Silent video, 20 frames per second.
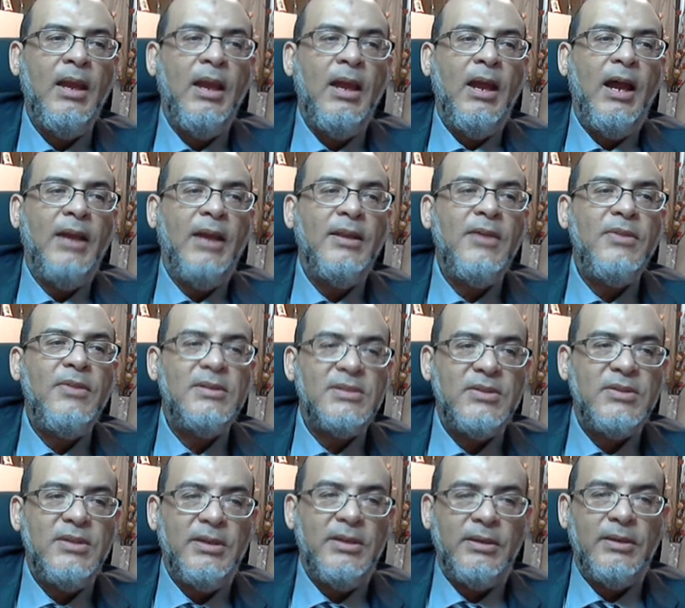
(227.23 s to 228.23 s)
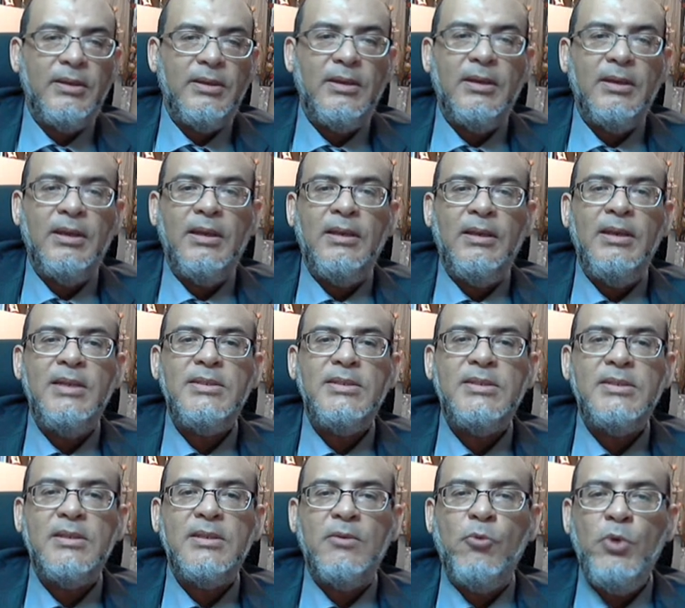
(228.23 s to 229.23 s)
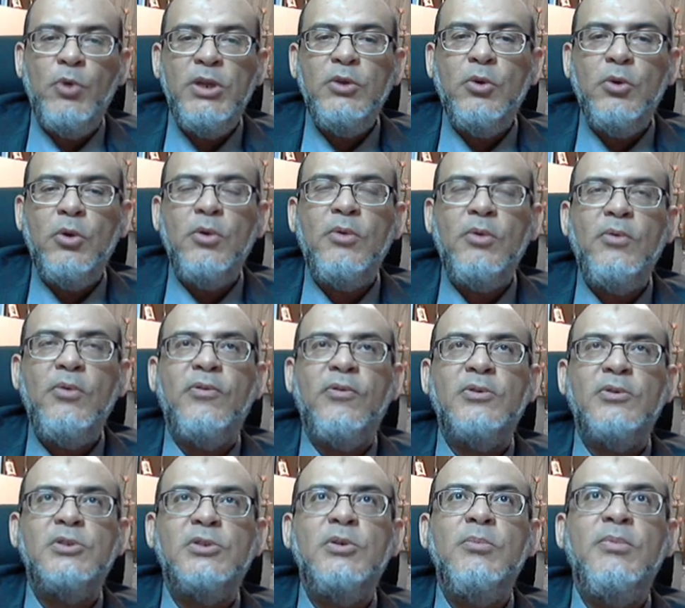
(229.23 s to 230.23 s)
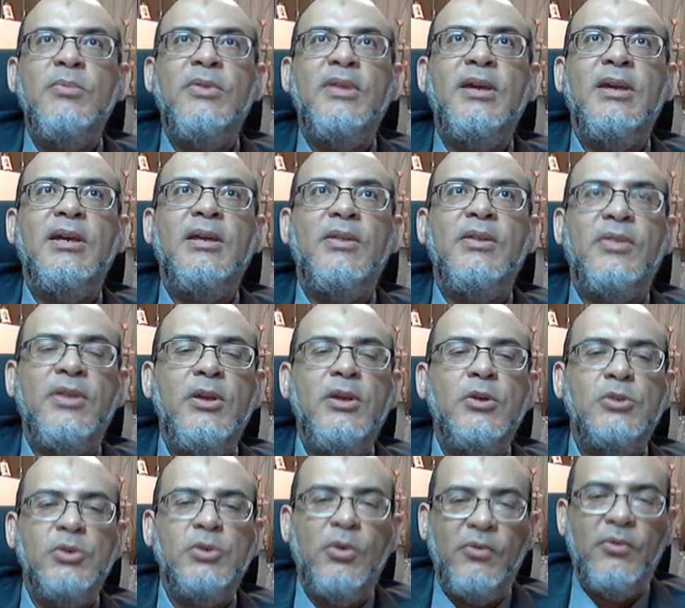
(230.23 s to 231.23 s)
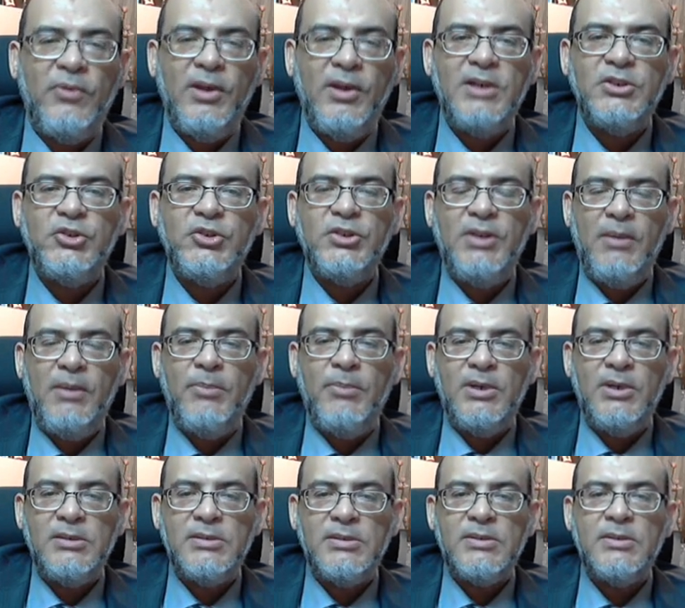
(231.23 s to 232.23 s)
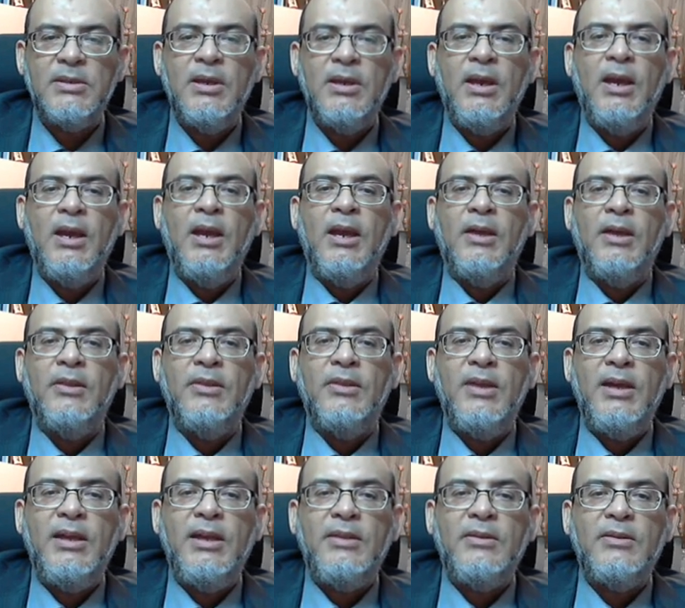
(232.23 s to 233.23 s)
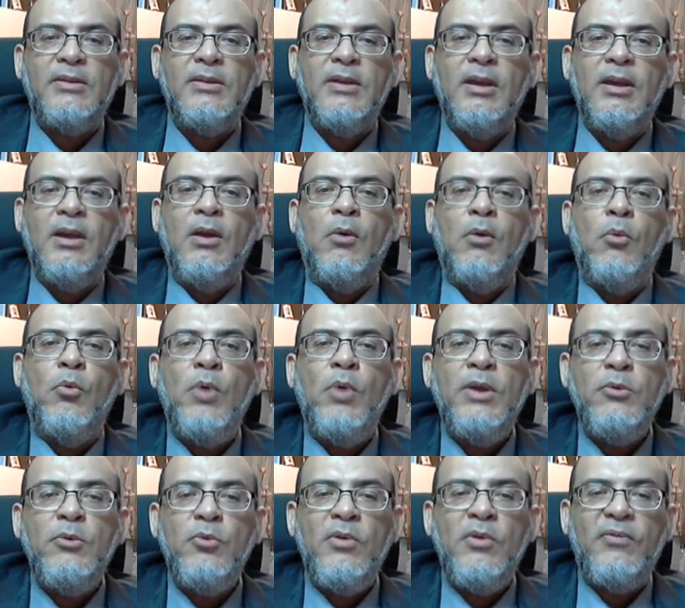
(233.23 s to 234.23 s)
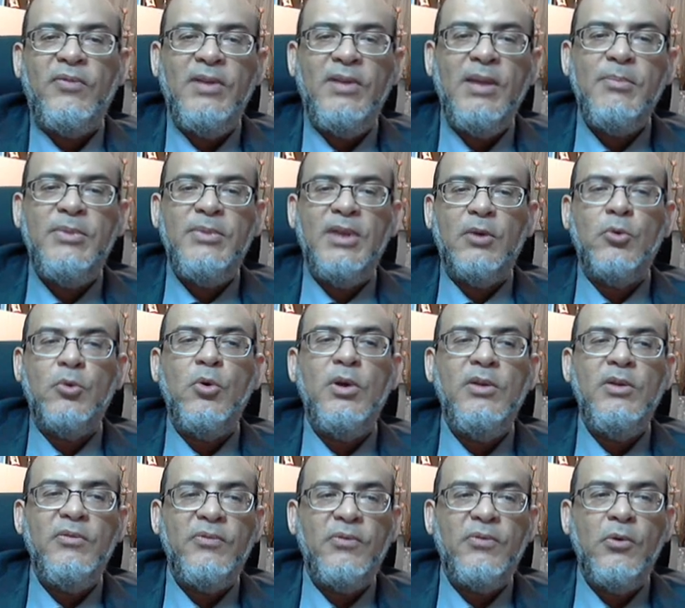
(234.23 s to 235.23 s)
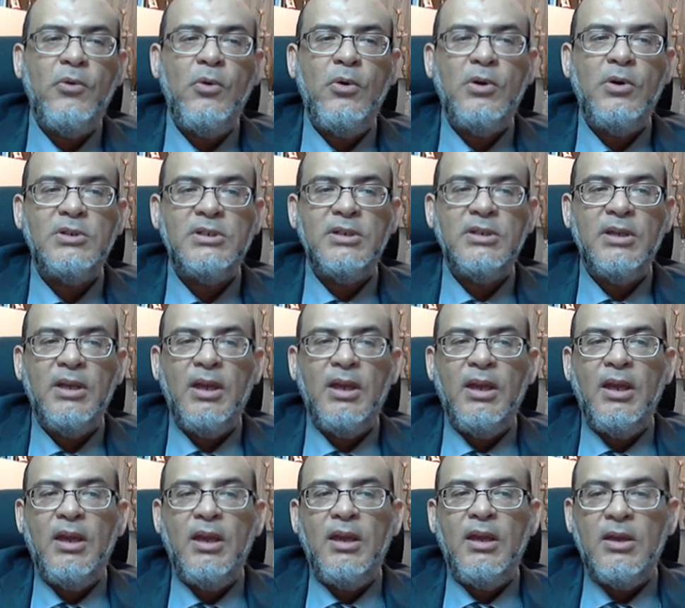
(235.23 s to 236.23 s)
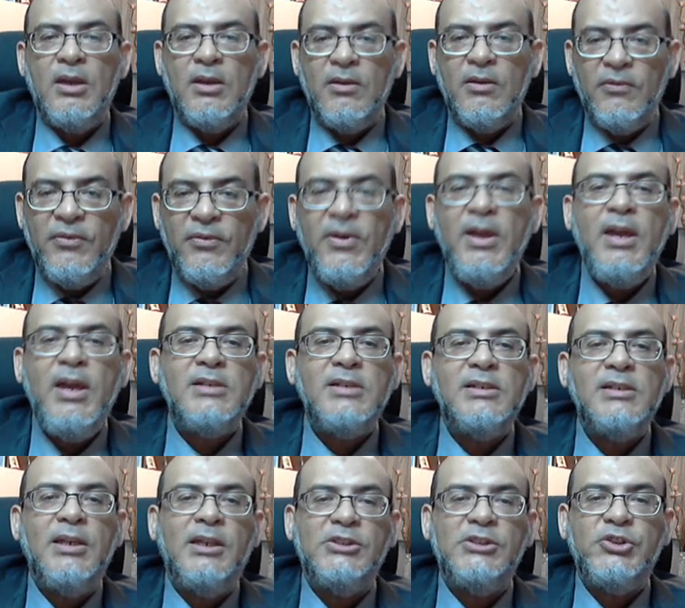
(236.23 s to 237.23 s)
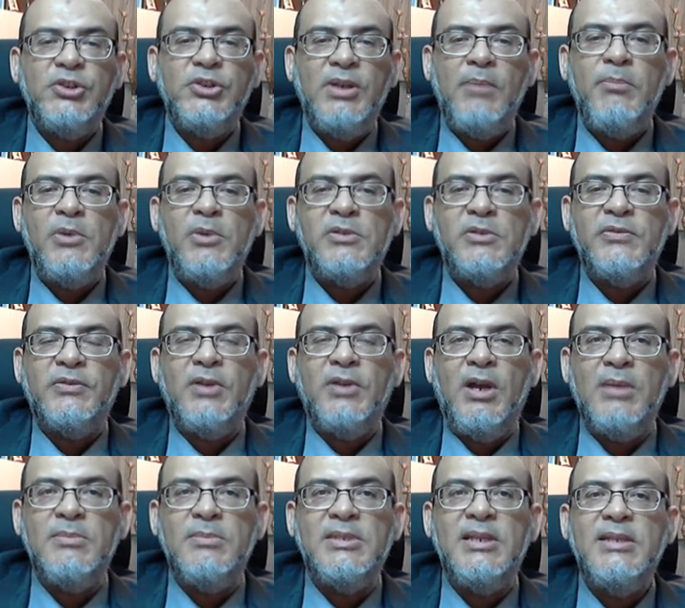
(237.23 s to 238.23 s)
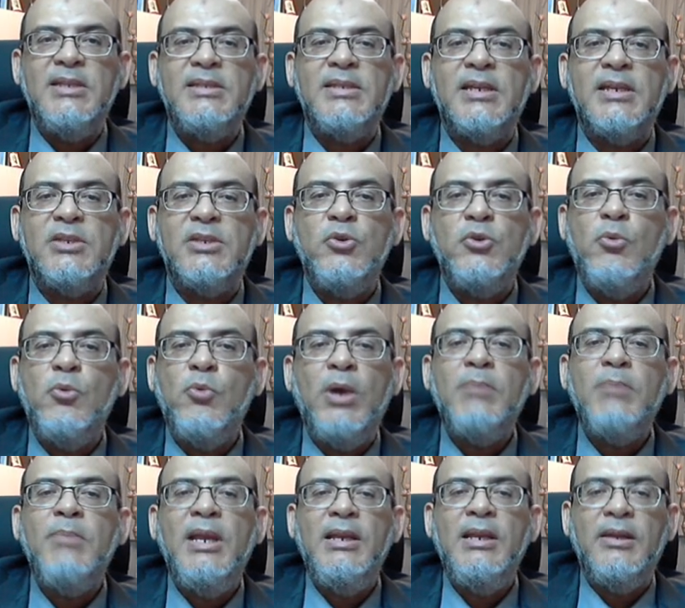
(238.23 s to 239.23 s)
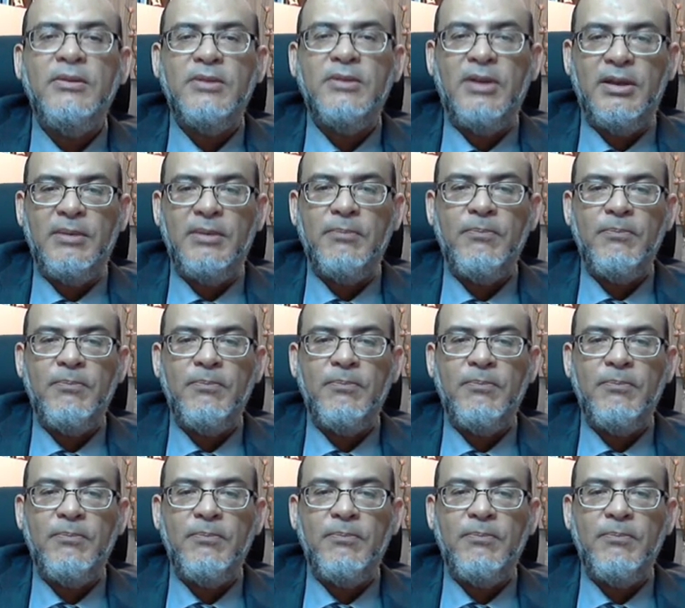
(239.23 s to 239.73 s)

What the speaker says: Another thing, we know from the theory of large numbers that when we flip the coin for very large number of times, let's assume 1 million times,